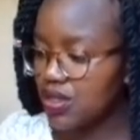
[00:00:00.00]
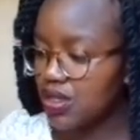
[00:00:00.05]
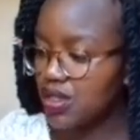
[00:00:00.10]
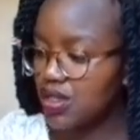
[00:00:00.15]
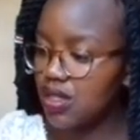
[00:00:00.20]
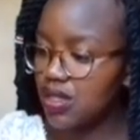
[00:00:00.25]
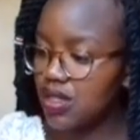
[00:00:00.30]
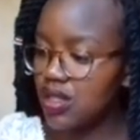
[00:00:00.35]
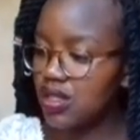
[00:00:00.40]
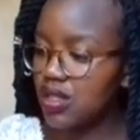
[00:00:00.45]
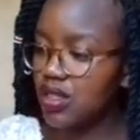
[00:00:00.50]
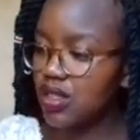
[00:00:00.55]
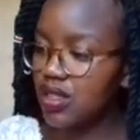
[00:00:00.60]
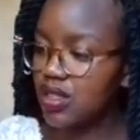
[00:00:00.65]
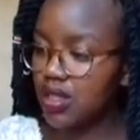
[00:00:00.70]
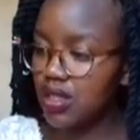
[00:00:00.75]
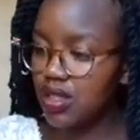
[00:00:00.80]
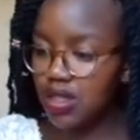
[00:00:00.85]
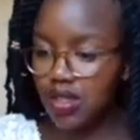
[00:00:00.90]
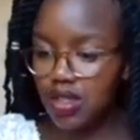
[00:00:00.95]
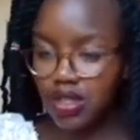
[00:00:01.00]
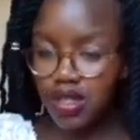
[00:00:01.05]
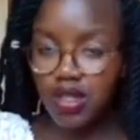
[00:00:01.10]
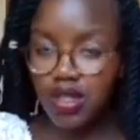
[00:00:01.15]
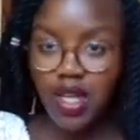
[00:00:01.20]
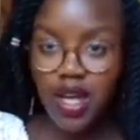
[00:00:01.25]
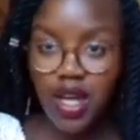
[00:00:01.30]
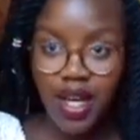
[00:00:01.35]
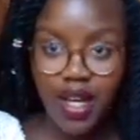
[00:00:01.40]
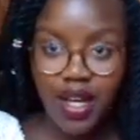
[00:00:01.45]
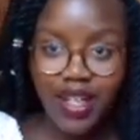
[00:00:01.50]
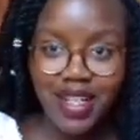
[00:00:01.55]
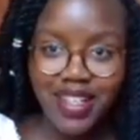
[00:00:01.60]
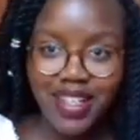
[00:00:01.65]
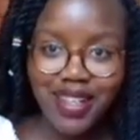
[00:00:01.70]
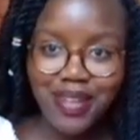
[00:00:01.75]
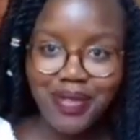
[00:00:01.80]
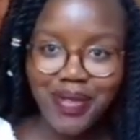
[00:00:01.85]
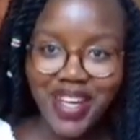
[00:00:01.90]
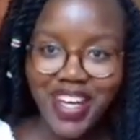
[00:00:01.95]
used,
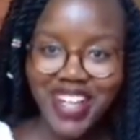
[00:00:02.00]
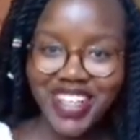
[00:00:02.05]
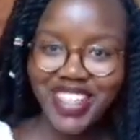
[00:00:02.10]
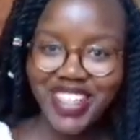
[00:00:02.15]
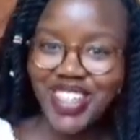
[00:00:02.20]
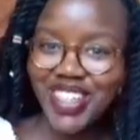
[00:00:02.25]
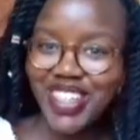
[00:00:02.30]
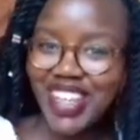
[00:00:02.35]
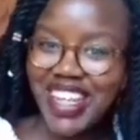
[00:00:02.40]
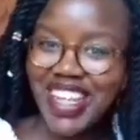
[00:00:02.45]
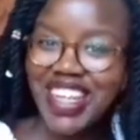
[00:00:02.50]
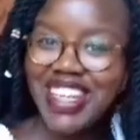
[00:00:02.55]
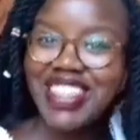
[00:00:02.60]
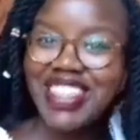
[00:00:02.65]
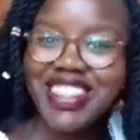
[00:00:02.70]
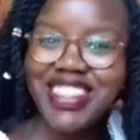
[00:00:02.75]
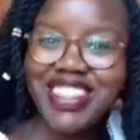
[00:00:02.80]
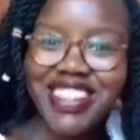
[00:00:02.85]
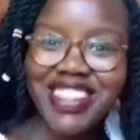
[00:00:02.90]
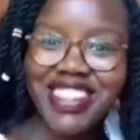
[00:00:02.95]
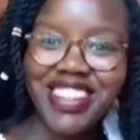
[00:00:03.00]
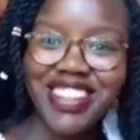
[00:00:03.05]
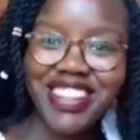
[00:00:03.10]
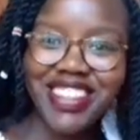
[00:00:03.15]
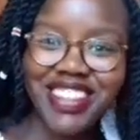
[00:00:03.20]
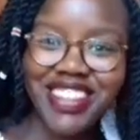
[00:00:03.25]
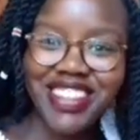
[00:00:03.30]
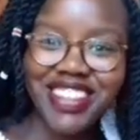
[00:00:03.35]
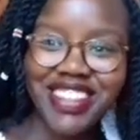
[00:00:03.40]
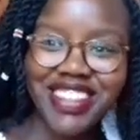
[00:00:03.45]
let me calculate.